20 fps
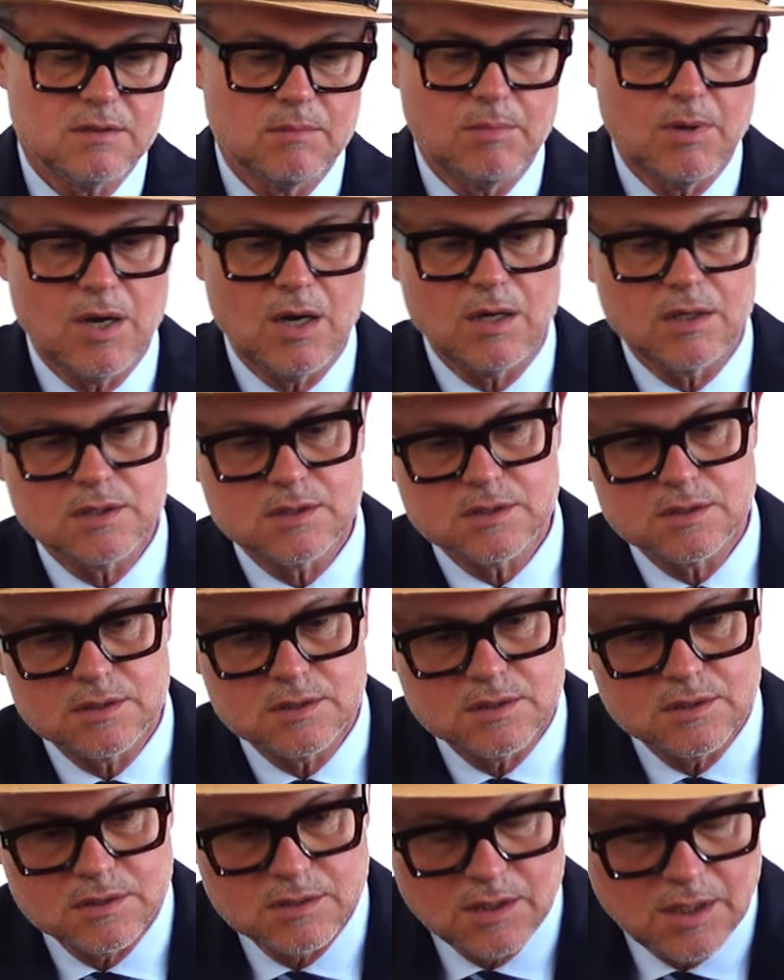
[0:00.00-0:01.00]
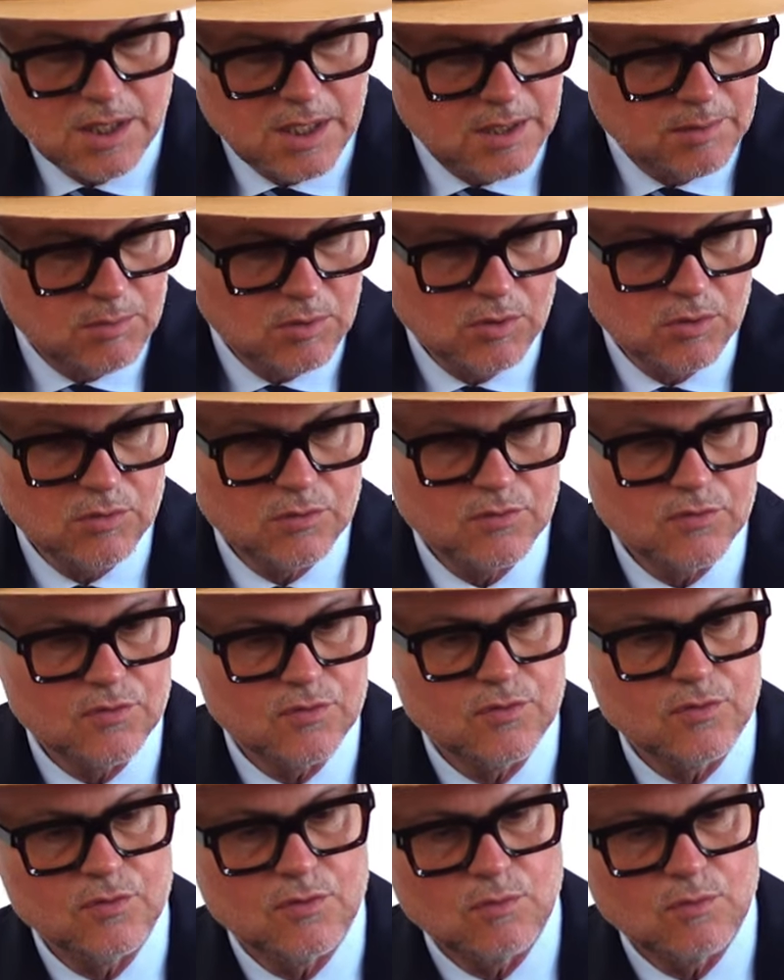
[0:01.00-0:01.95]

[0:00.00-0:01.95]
The box, the labels,